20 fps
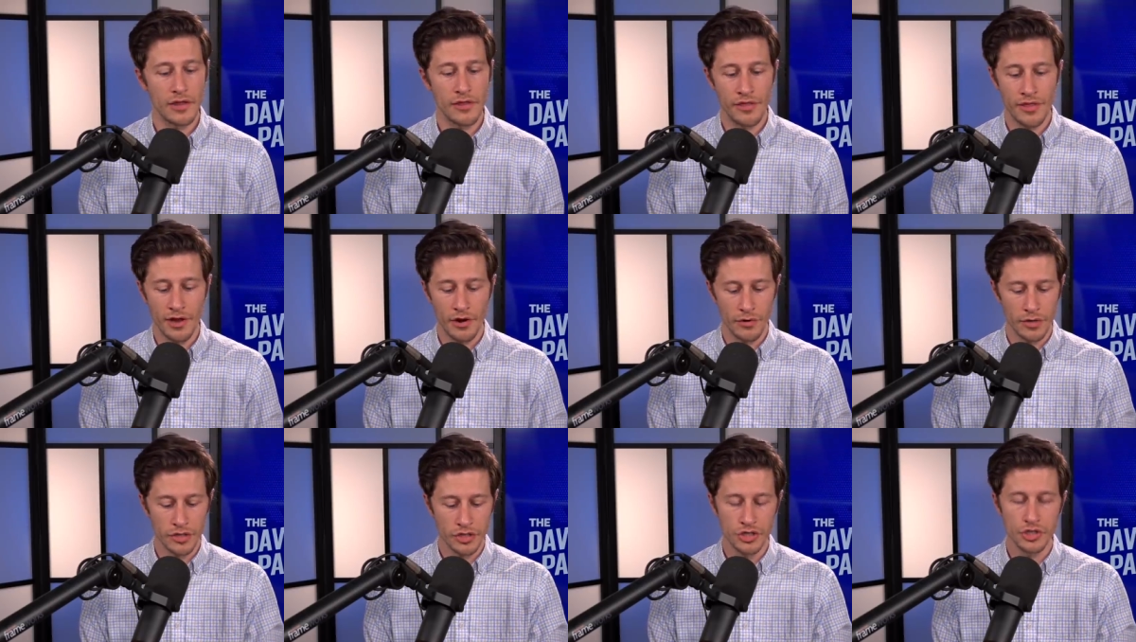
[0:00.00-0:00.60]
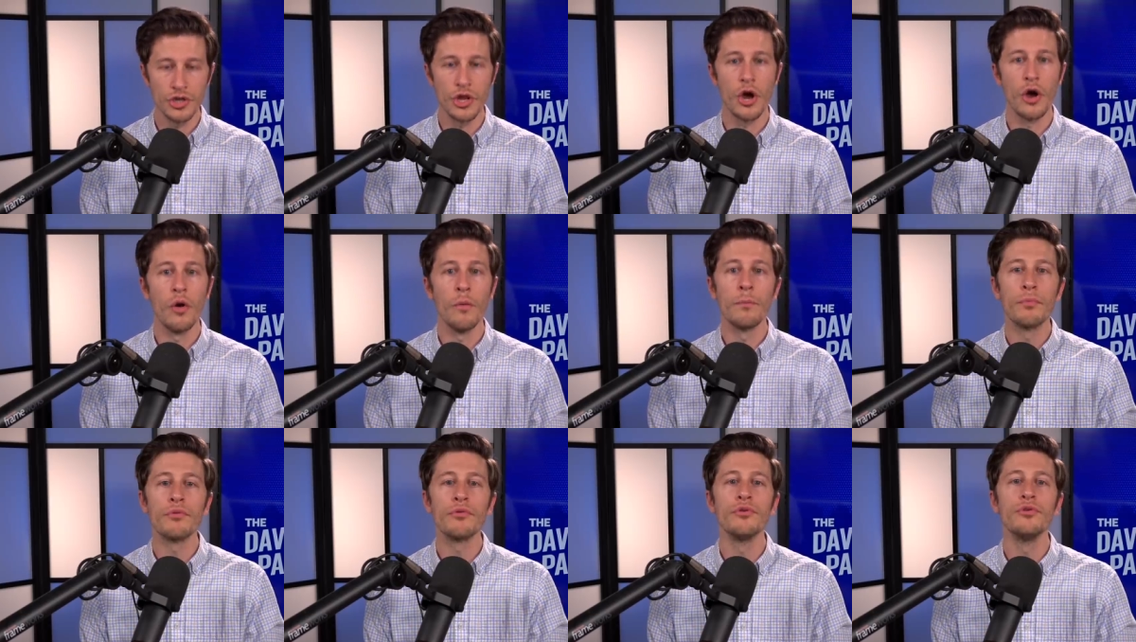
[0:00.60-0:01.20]
There is no
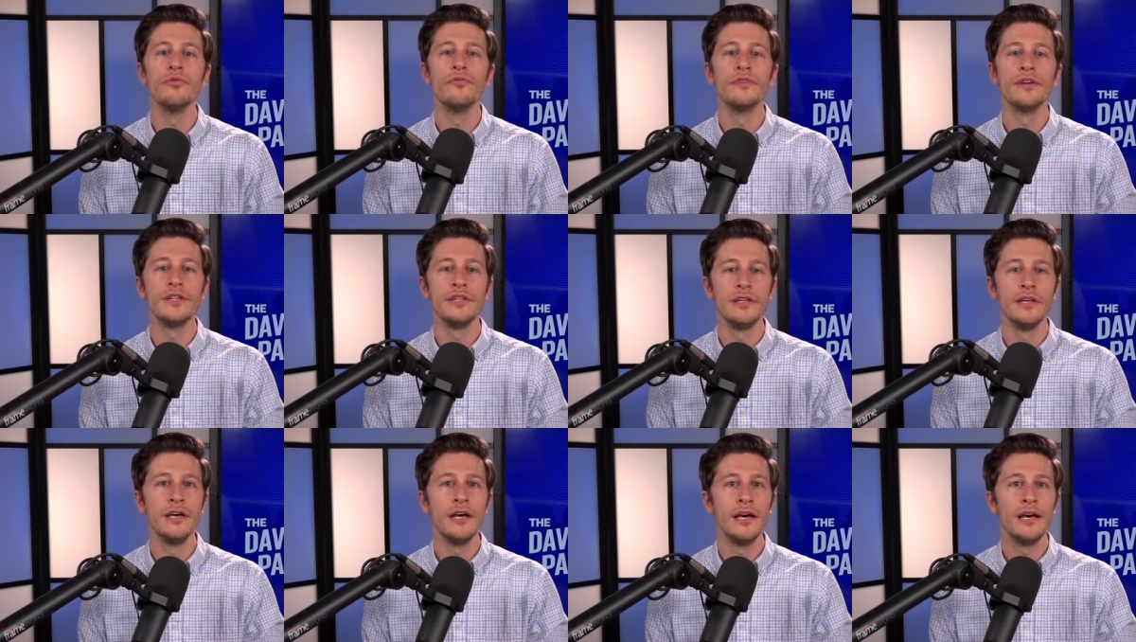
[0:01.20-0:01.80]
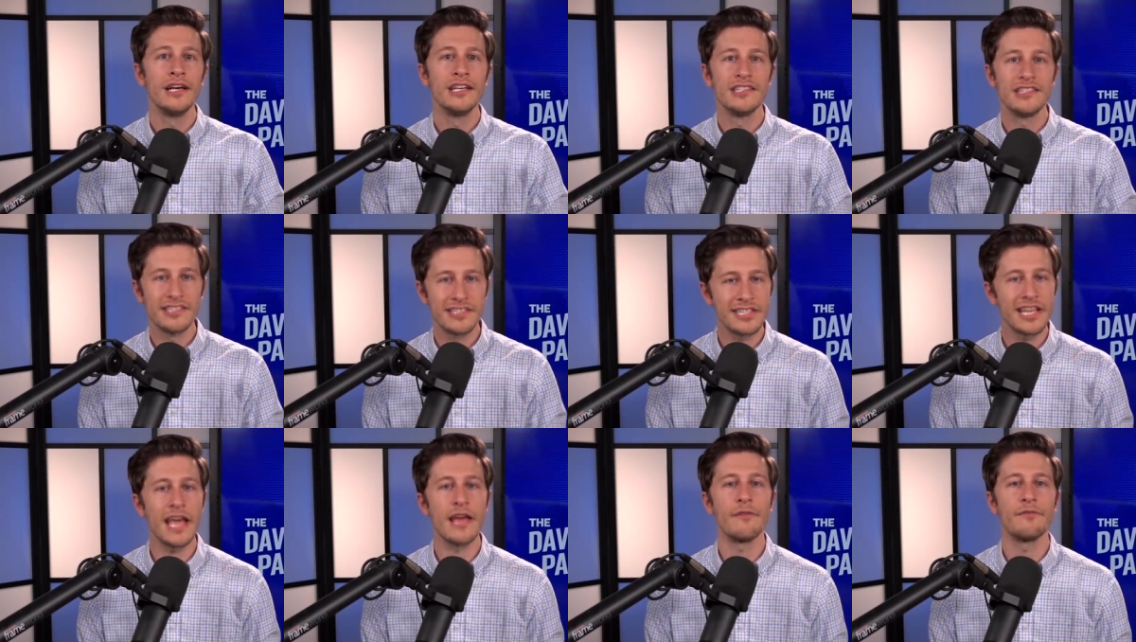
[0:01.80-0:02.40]
proven
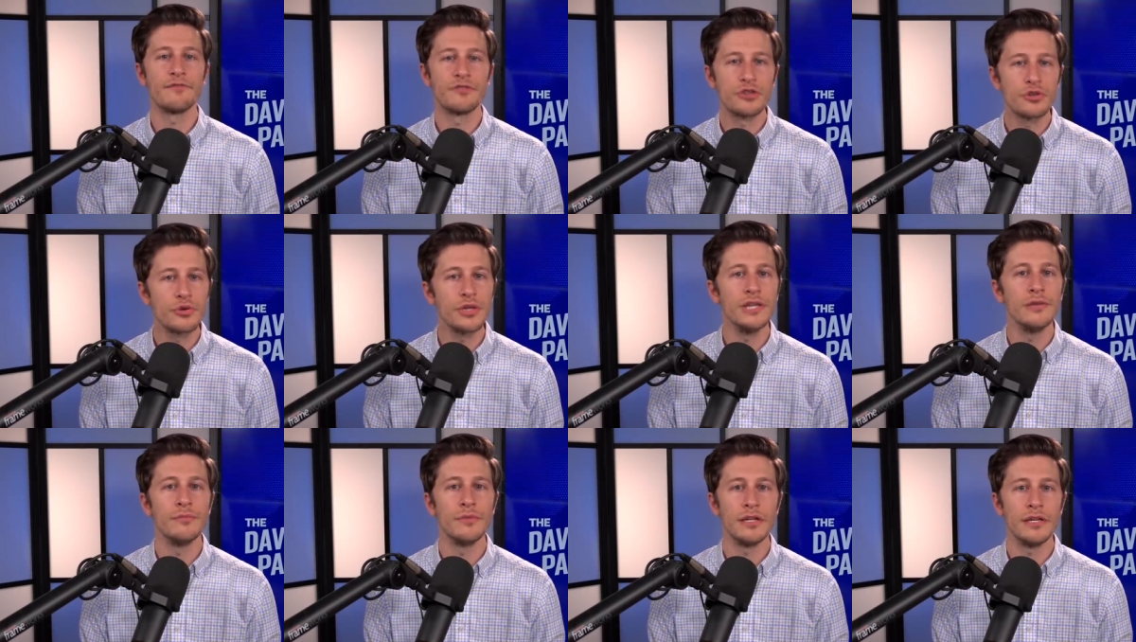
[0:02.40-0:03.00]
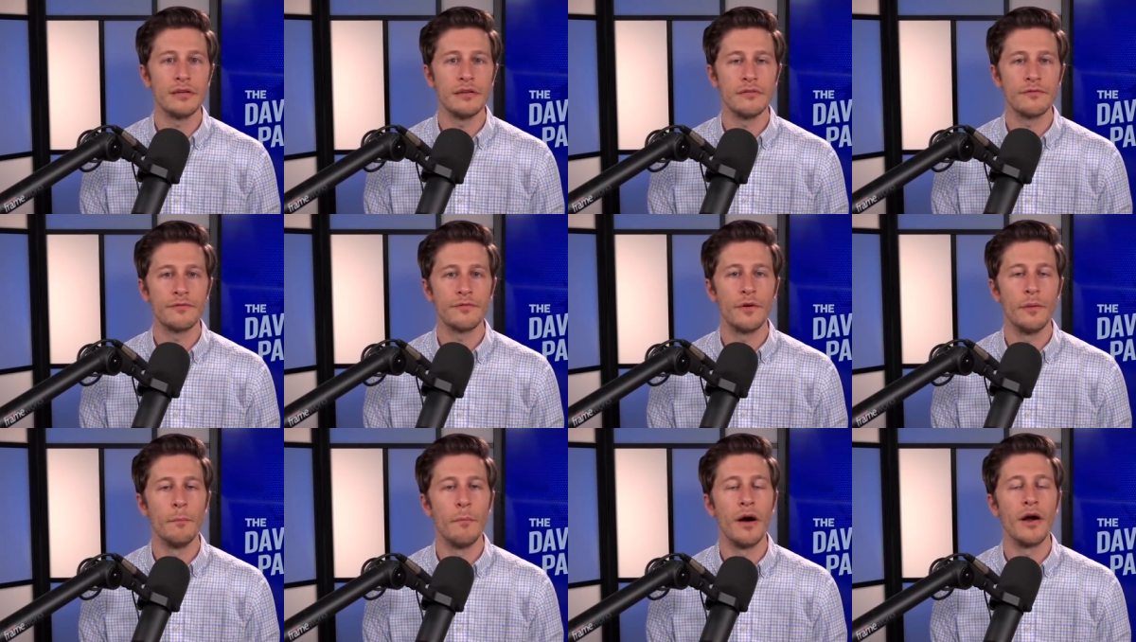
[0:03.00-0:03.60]
safe treatment
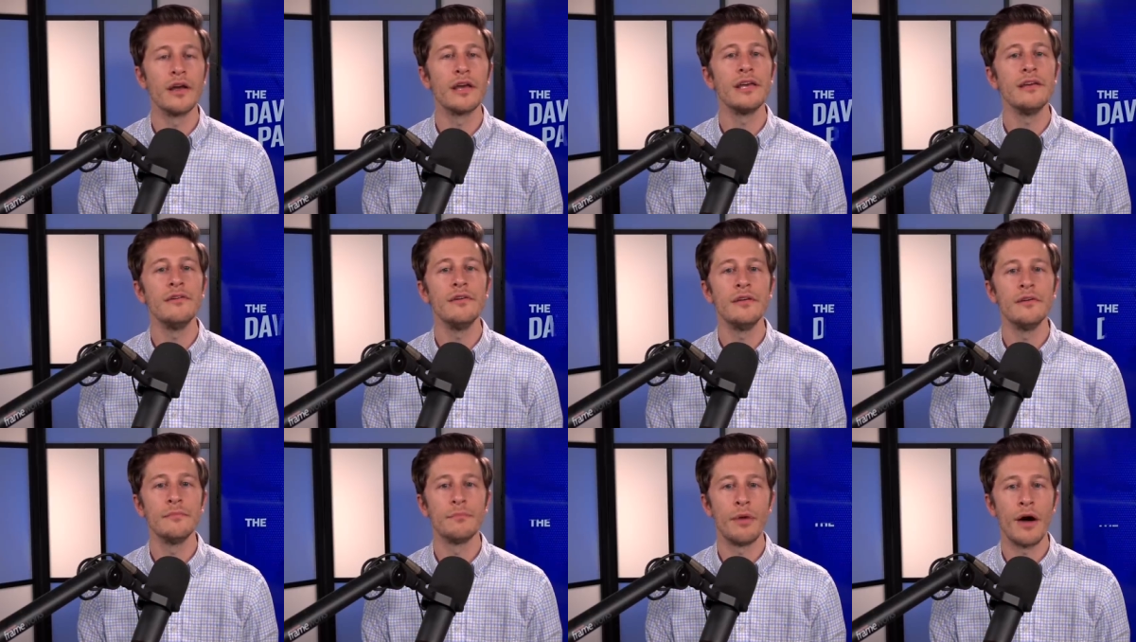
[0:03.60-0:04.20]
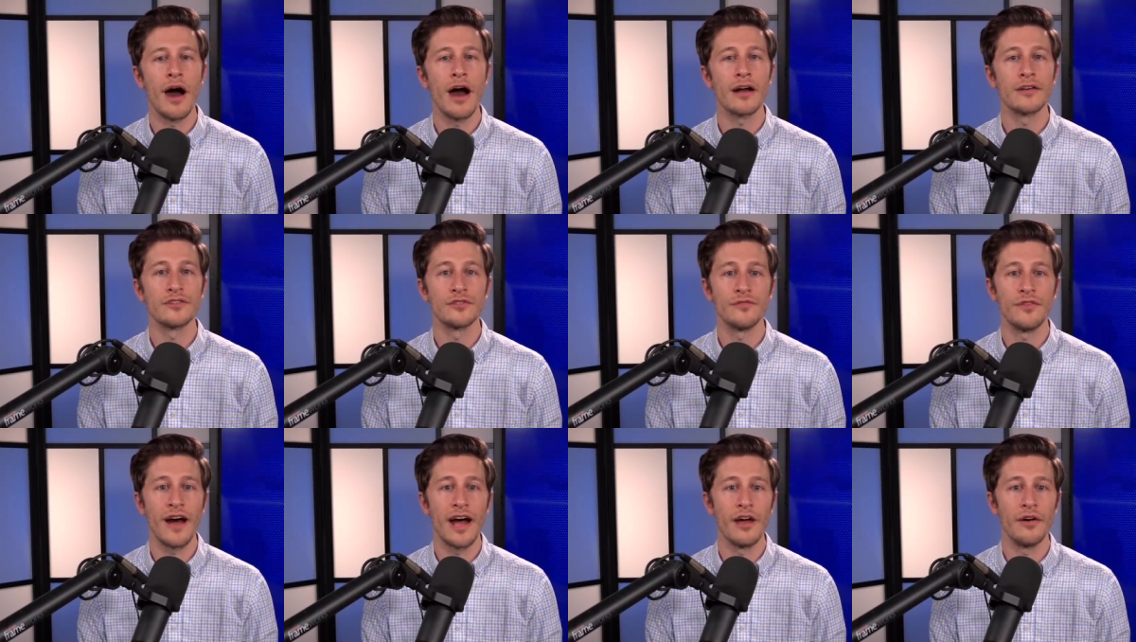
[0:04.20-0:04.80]
for monkeypox
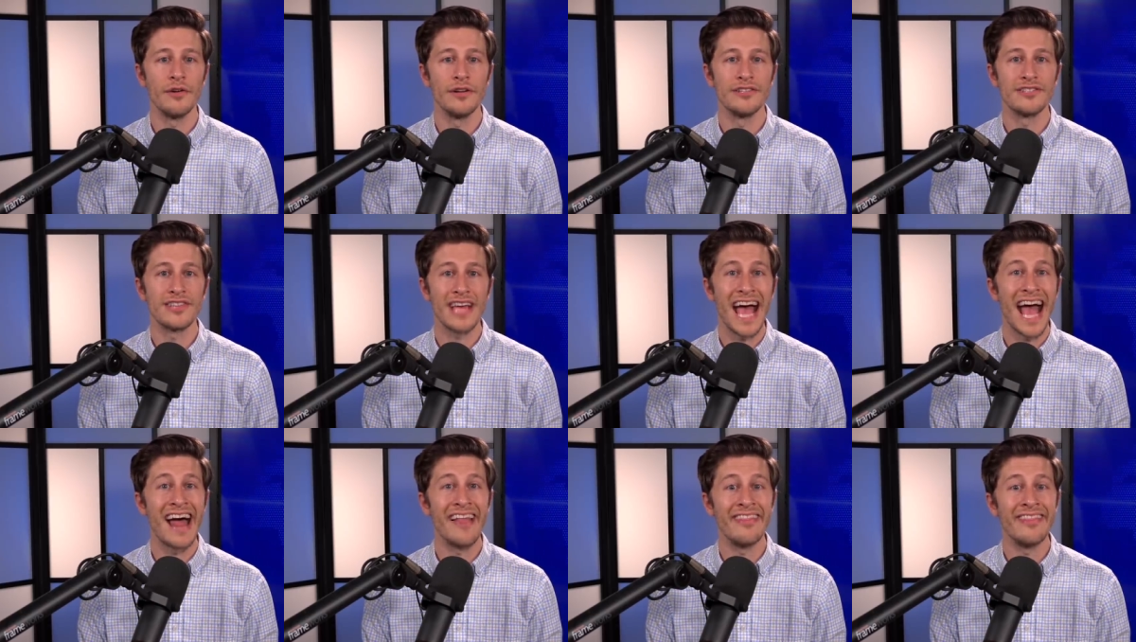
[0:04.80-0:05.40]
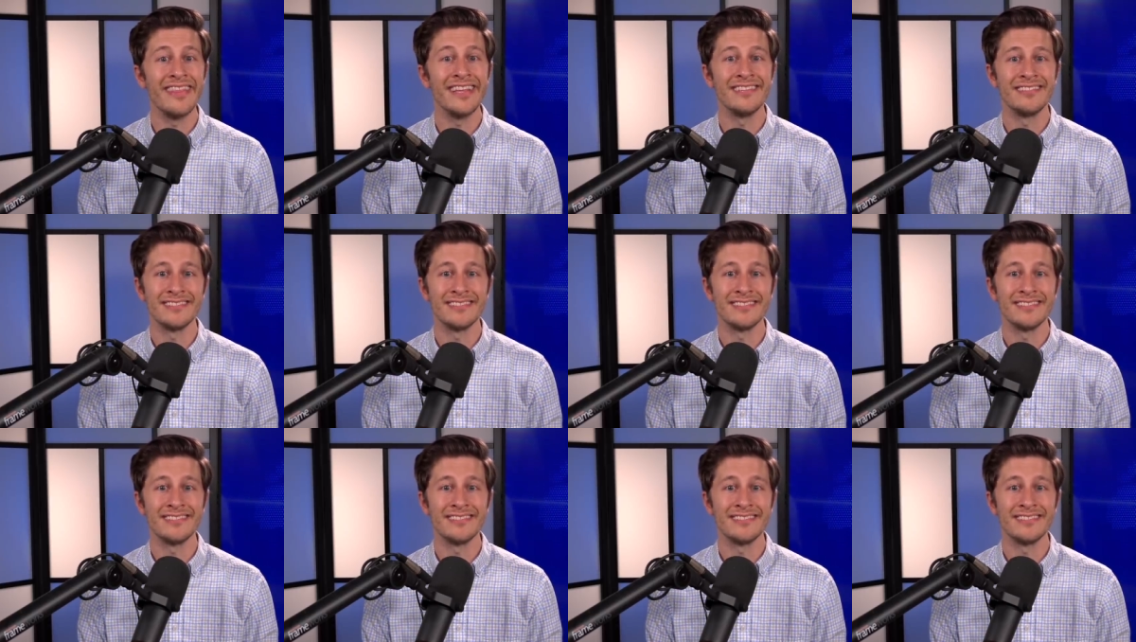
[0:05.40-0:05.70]
virus at this